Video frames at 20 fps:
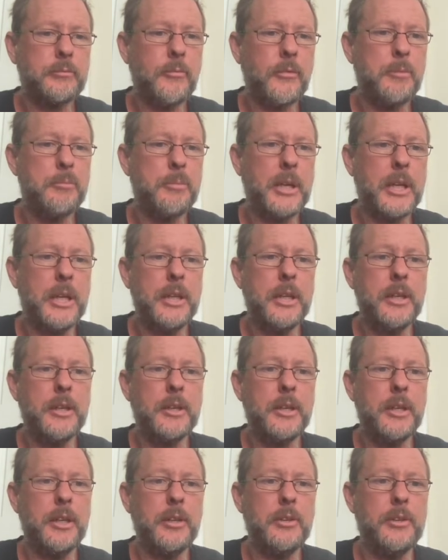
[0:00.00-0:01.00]
But in
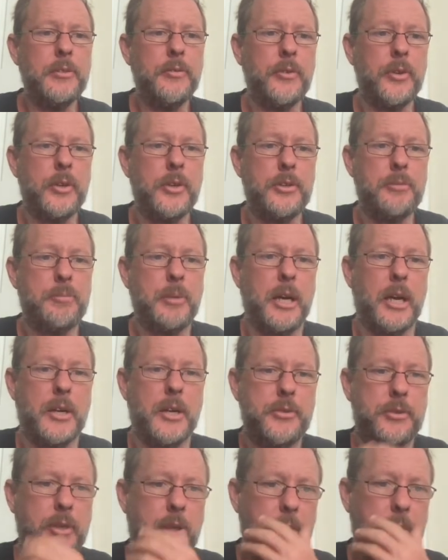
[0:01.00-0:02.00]
a diverse
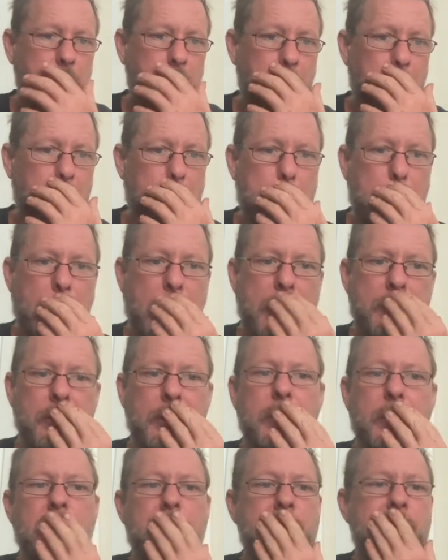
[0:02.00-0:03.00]
pasture, we're going to have a
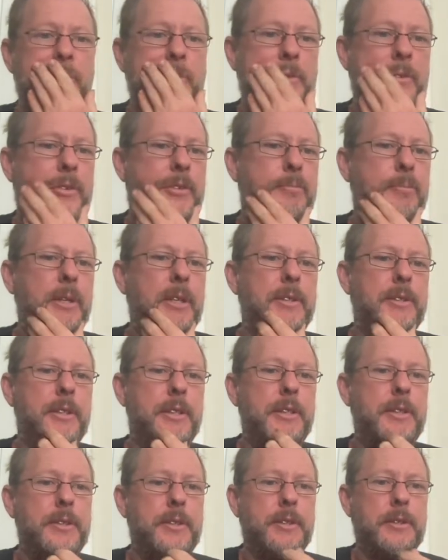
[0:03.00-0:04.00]
lot of different
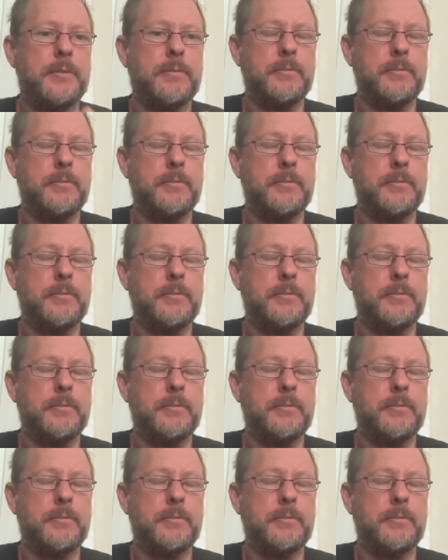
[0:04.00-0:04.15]
species.